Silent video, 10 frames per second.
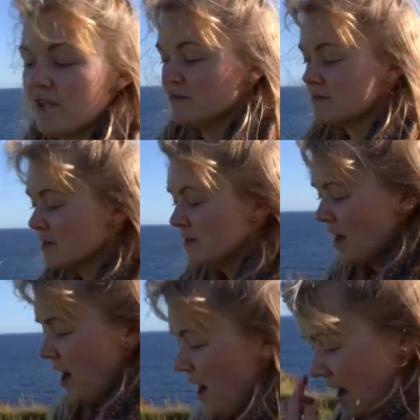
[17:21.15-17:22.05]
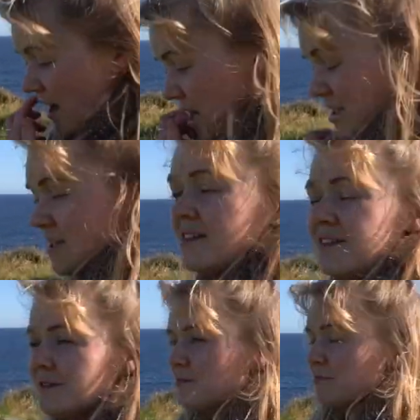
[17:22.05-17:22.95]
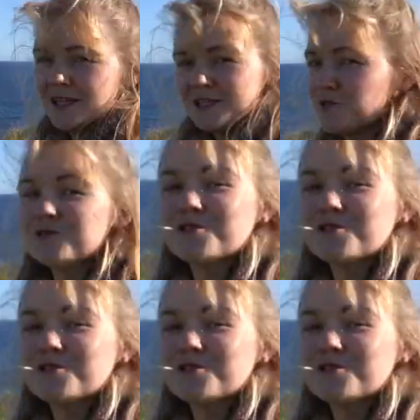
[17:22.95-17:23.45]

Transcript: around and please don't